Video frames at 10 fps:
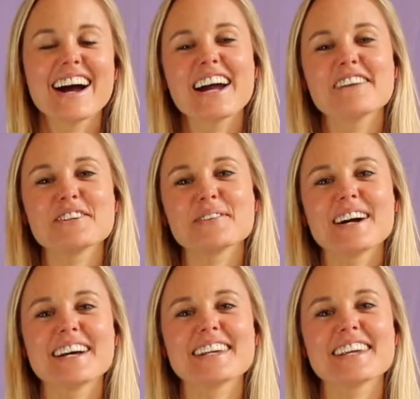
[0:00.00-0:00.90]
Hi
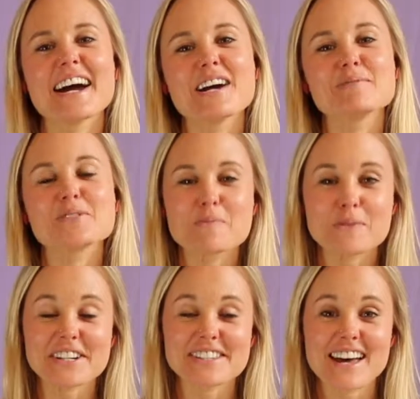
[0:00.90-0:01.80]
everyone, I'm super
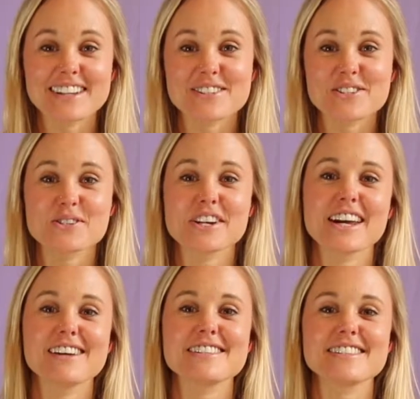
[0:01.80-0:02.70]
excited to
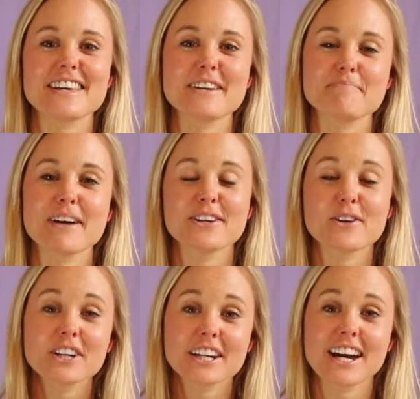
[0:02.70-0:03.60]
announce that my
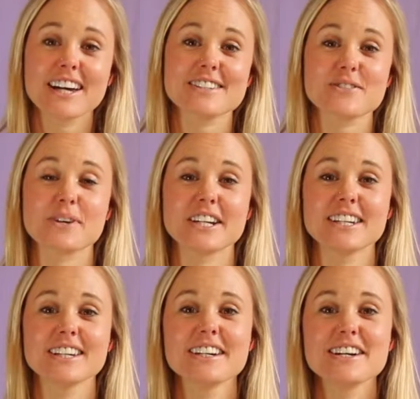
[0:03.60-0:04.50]
yoga guide is
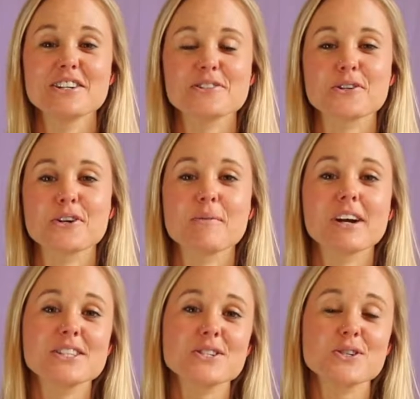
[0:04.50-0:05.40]
ready. So I
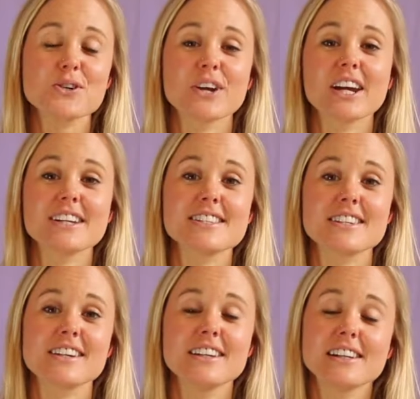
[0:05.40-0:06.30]
wanted to create
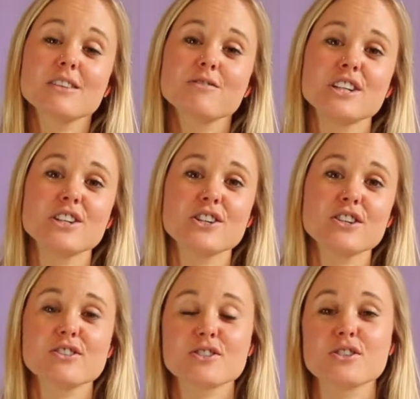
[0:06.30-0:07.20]
a little
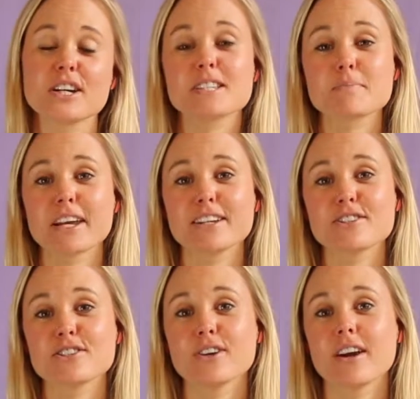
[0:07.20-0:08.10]
video to explain
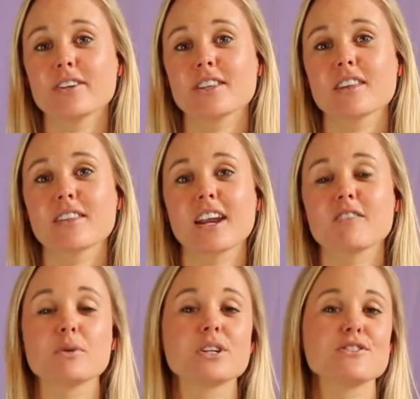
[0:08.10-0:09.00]
to you everything that
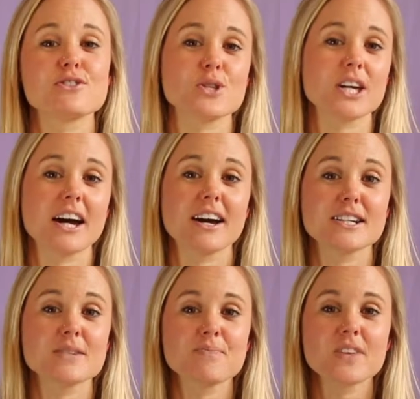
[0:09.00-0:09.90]
I've put into the guide.